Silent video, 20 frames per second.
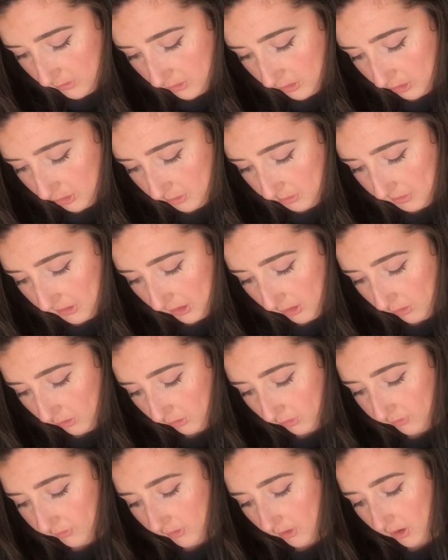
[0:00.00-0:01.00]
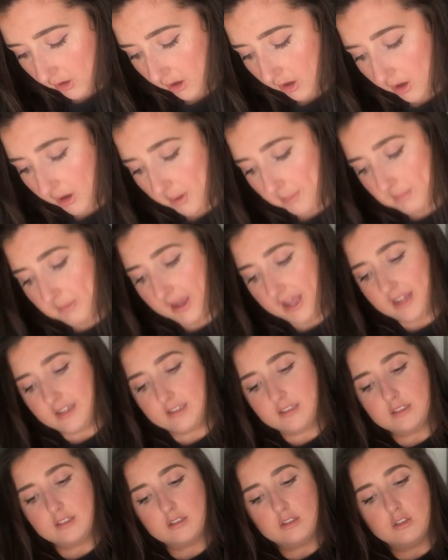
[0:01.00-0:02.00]
Which will be good for our
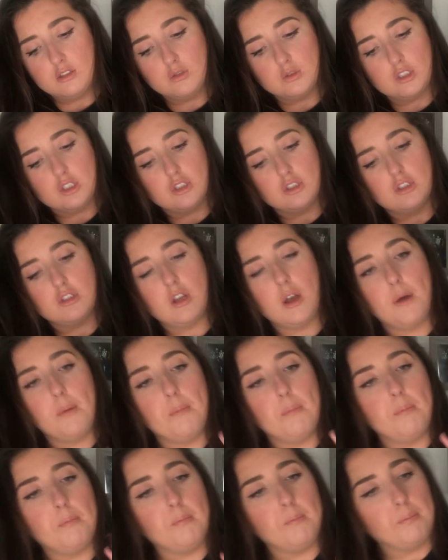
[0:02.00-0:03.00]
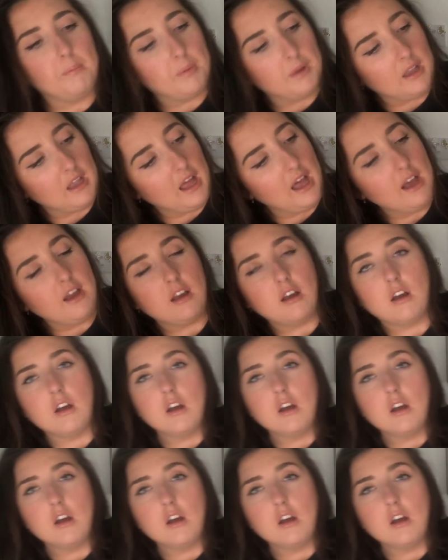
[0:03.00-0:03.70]
pencils which is a black